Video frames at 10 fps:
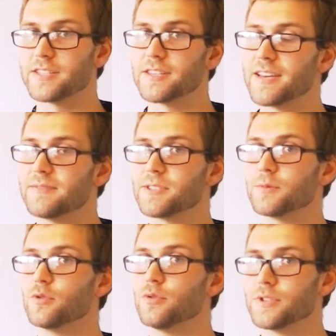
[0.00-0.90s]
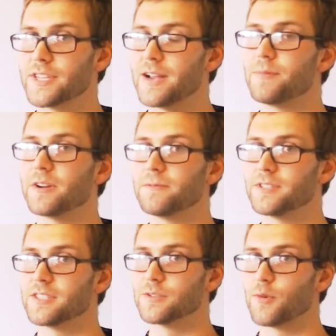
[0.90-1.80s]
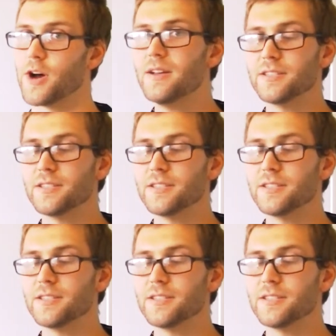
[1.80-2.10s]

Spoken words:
So they have some cool side benefits as well.